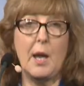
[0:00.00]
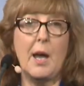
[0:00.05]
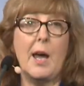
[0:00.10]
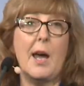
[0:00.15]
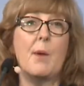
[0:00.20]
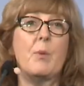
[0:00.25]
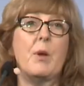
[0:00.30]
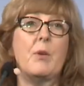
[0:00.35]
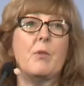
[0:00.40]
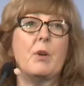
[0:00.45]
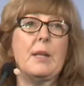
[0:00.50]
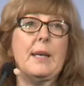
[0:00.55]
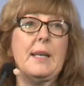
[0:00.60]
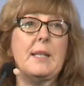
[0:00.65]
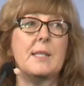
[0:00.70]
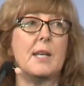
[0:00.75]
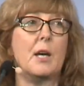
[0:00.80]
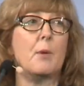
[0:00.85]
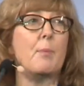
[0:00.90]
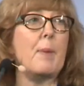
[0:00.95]
And we
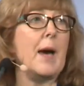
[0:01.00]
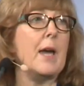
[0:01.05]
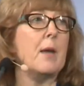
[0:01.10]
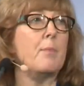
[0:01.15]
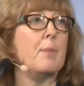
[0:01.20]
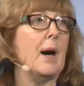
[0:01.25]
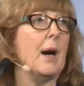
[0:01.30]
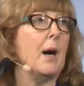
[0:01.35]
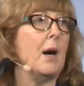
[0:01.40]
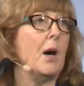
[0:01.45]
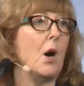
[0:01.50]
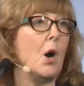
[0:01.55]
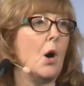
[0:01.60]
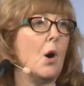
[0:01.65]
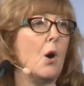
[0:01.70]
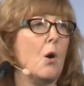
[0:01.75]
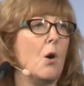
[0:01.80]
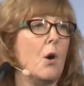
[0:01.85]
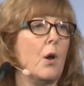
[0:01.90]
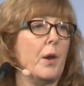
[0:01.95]
released our paper
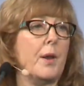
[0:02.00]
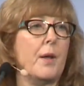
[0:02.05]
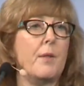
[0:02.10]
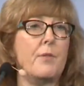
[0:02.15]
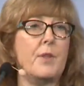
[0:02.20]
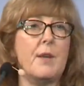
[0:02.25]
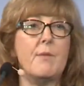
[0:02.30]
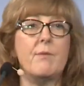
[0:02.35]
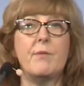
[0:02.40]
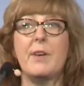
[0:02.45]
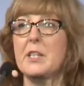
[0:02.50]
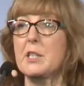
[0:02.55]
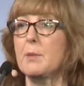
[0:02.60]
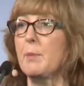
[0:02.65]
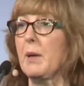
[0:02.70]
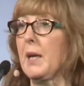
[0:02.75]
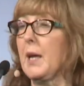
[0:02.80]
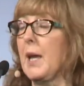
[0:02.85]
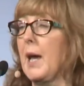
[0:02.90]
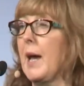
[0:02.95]
on the
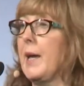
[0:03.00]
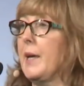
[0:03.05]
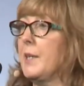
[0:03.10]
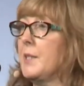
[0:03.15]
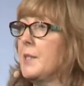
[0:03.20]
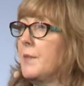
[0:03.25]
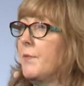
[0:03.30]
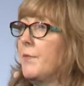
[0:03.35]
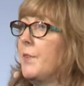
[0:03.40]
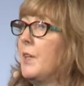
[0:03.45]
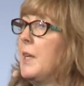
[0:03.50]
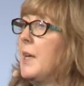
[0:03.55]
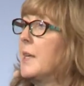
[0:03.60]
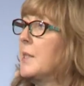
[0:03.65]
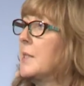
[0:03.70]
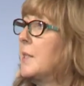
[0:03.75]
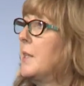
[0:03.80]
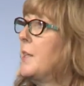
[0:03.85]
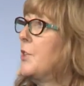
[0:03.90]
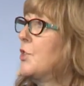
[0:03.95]
investment case for the
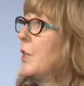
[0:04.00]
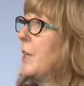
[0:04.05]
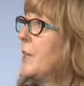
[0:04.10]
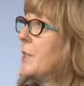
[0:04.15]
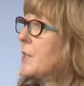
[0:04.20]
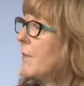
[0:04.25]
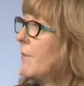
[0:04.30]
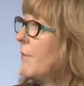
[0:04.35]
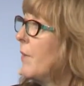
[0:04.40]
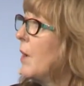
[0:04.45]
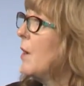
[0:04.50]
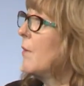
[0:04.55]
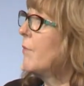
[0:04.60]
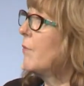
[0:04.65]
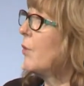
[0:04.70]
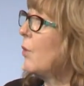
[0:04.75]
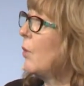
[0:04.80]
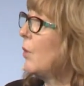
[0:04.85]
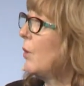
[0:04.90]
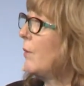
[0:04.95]
SDGs. And
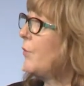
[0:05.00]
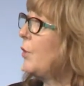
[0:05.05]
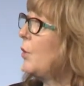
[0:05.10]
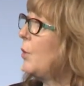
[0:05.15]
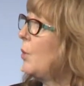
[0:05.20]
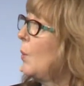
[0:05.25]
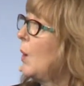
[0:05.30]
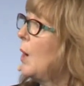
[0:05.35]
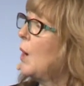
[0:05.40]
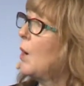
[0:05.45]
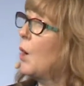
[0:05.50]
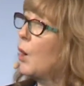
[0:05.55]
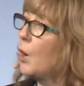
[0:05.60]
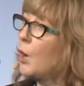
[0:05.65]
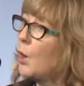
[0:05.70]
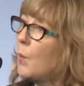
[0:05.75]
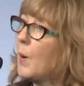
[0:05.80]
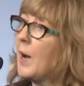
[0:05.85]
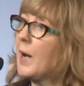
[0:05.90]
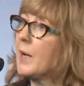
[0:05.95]
for all of you
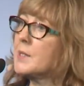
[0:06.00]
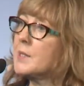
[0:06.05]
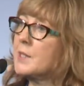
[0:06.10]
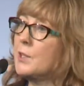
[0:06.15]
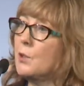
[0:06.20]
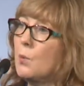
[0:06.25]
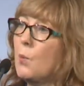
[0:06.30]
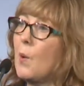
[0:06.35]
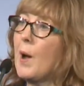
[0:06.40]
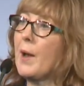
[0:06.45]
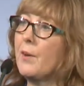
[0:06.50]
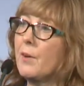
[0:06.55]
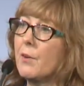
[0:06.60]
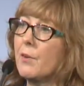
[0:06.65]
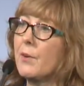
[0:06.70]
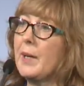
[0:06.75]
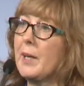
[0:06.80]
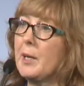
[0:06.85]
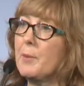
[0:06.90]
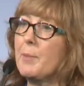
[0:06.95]
who are still
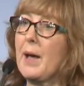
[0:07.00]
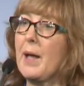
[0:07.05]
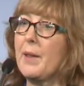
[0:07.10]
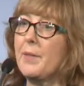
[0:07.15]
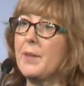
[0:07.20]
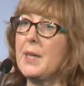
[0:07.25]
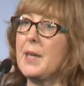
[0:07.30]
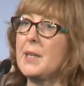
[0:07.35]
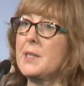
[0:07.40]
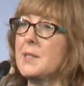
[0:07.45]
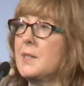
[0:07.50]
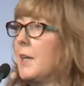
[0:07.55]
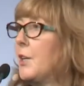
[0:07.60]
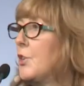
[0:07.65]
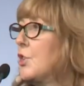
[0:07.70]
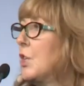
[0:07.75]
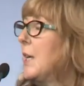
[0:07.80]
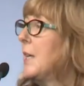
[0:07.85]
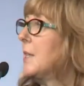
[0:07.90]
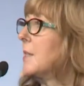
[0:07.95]
wondering about the
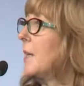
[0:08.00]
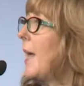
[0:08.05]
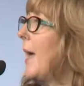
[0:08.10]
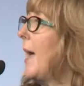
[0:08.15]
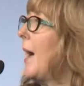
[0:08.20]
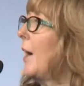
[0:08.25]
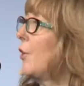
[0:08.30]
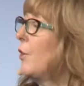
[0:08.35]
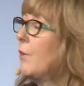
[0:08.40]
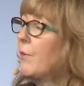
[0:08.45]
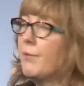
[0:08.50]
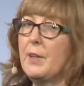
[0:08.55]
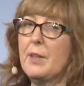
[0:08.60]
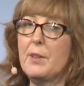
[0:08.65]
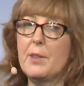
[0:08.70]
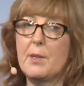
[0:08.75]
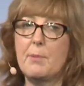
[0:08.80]
SDGs and how you fit